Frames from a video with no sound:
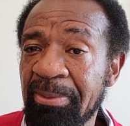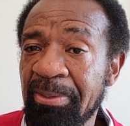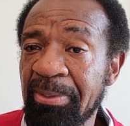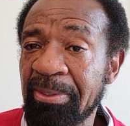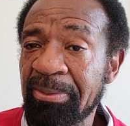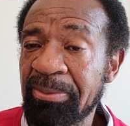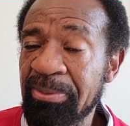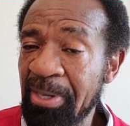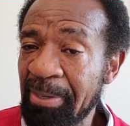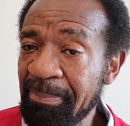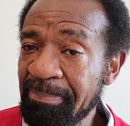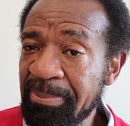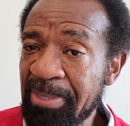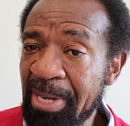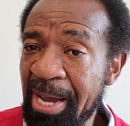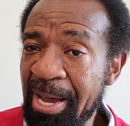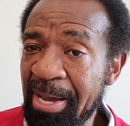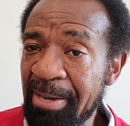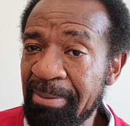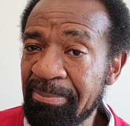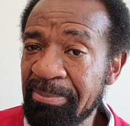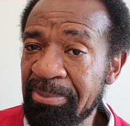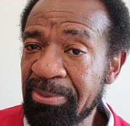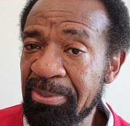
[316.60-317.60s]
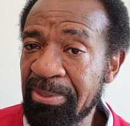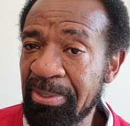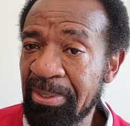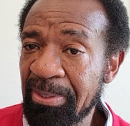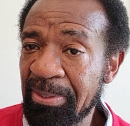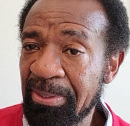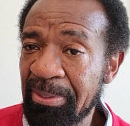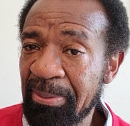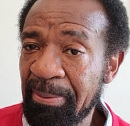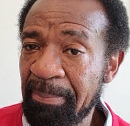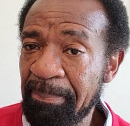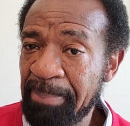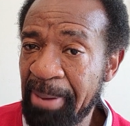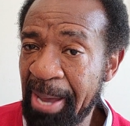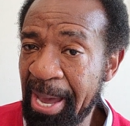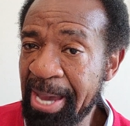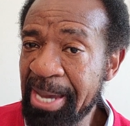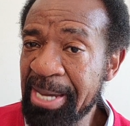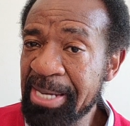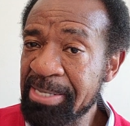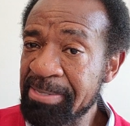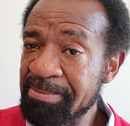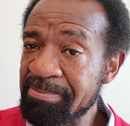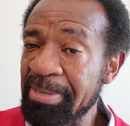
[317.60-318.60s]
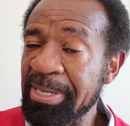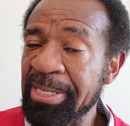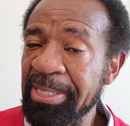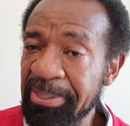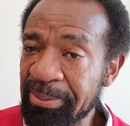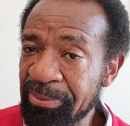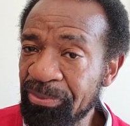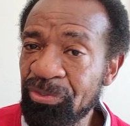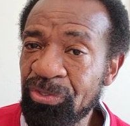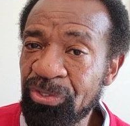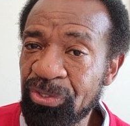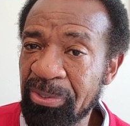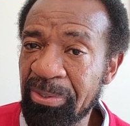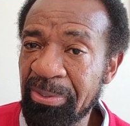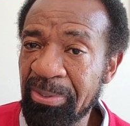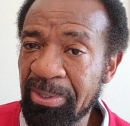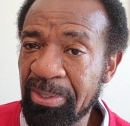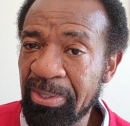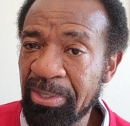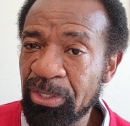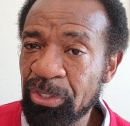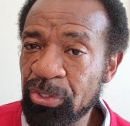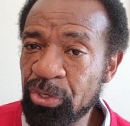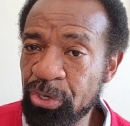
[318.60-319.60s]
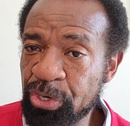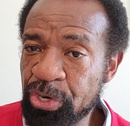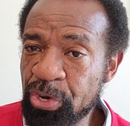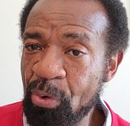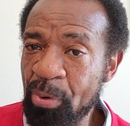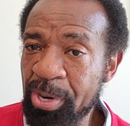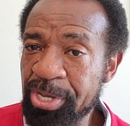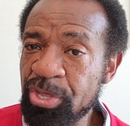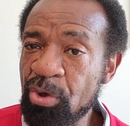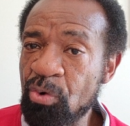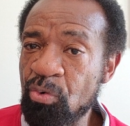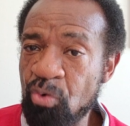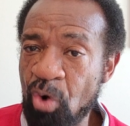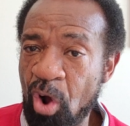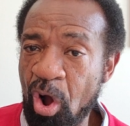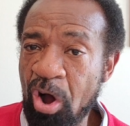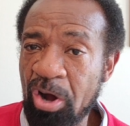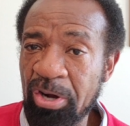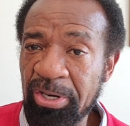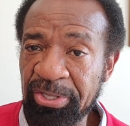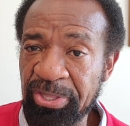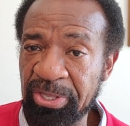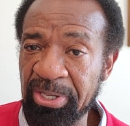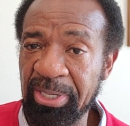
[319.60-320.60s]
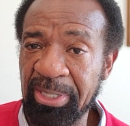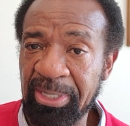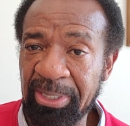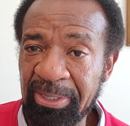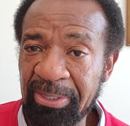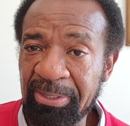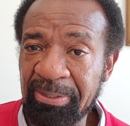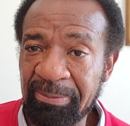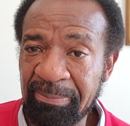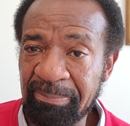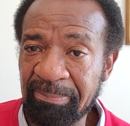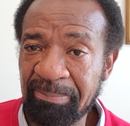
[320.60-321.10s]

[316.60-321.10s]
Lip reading: Sometimes pain means you're doing the wrong thing,